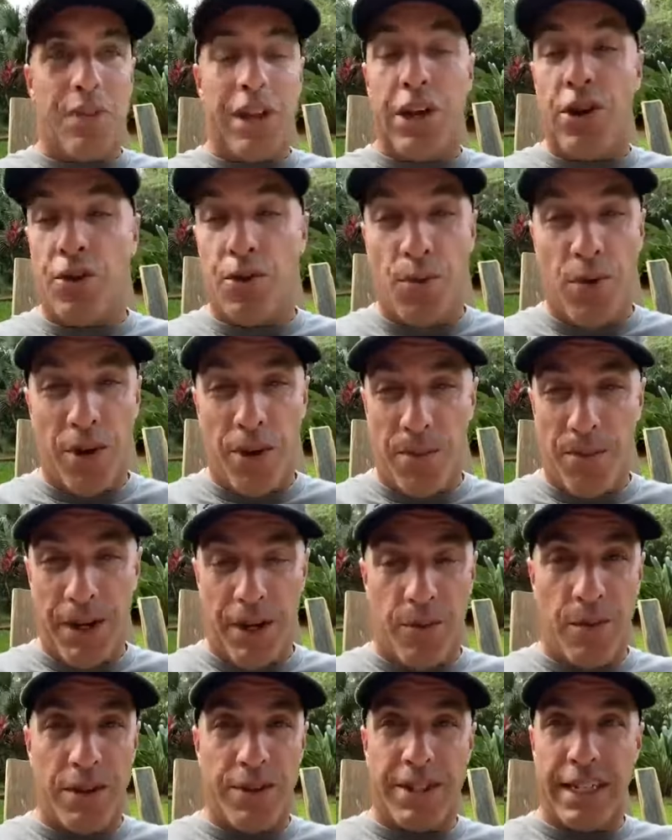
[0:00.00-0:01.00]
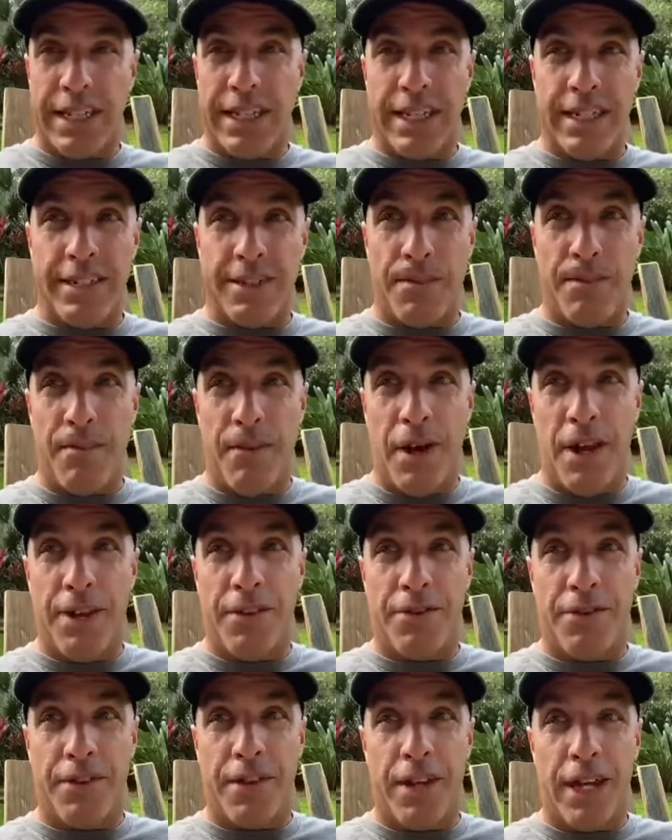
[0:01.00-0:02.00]
Here's one of the big ones is
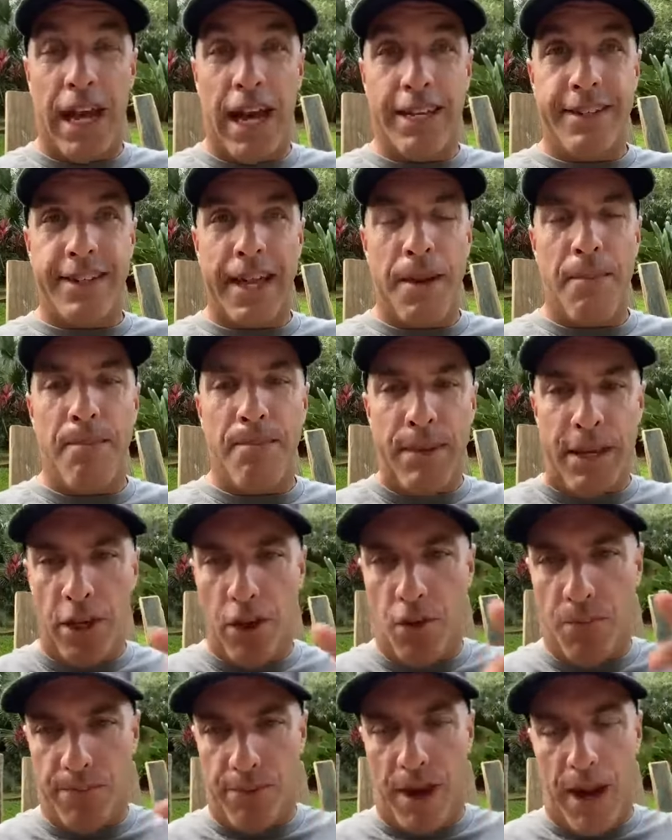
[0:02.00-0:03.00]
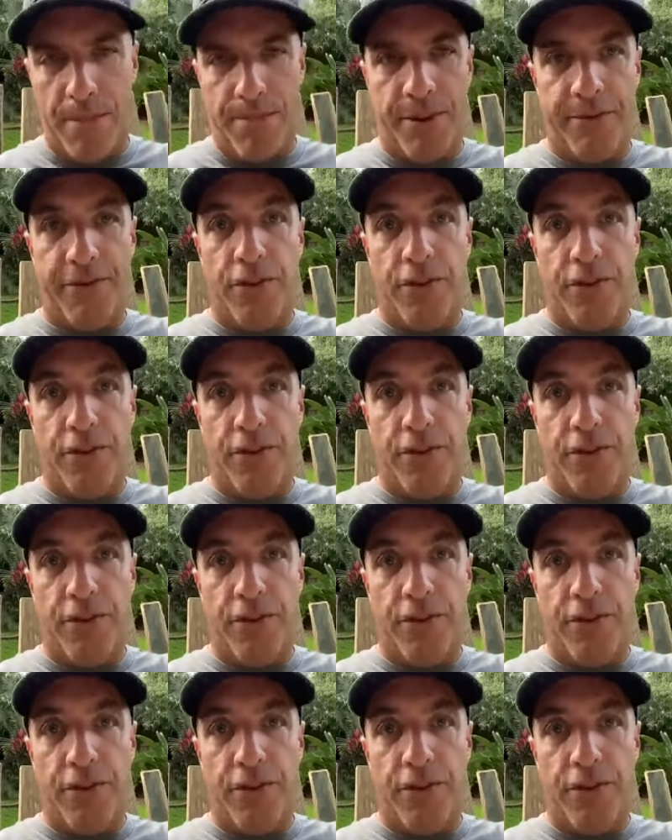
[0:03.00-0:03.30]
as I say meal prep.